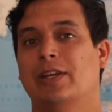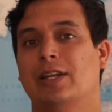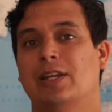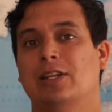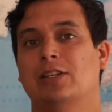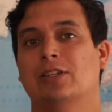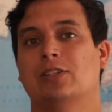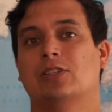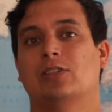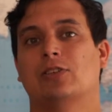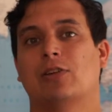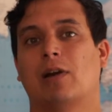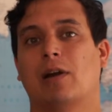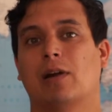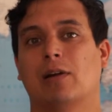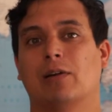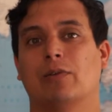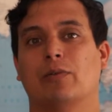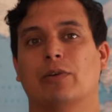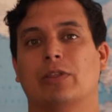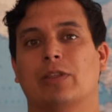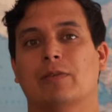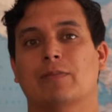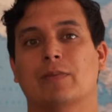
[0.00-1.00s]
need to
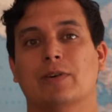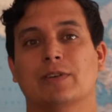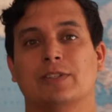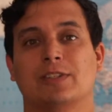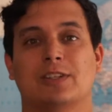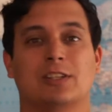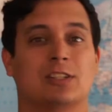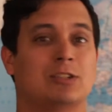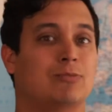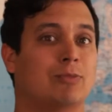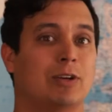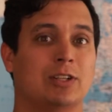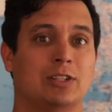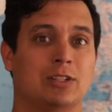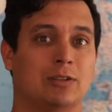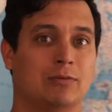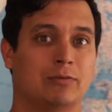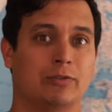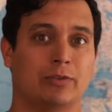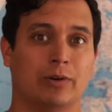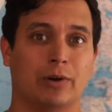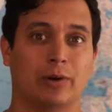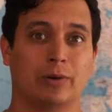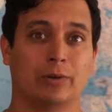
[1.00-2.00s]
start with the most
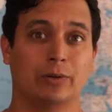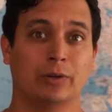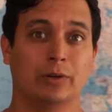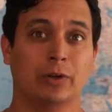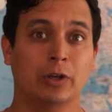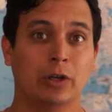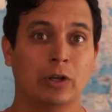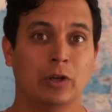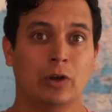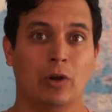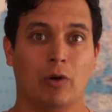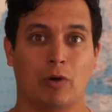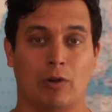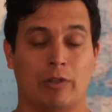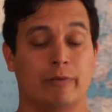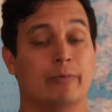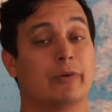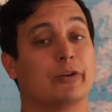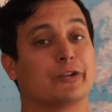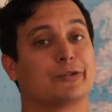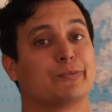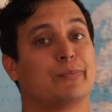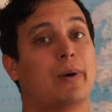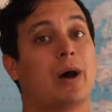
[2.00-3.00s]
expensive drone or the
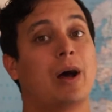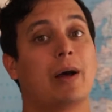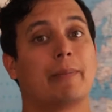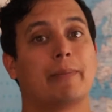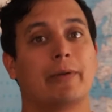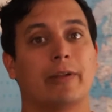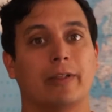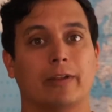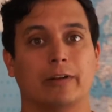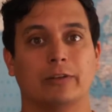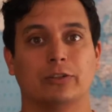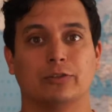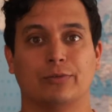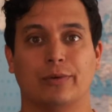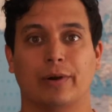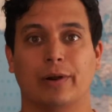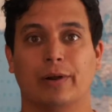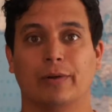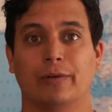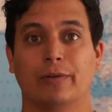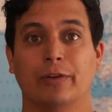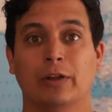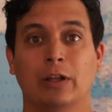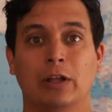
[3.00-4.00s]
most popular
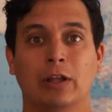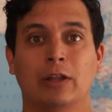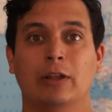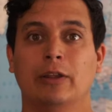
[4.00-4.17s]
drone.